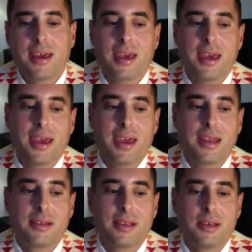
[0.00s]

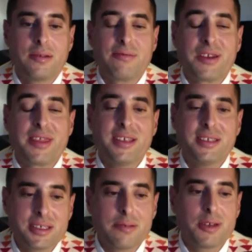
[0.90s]
And for this
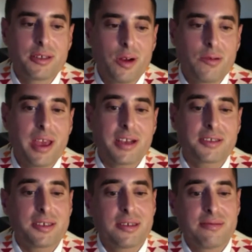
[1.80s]
exhibit as well, we
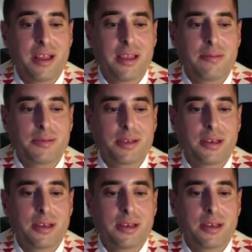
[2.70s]
actually developed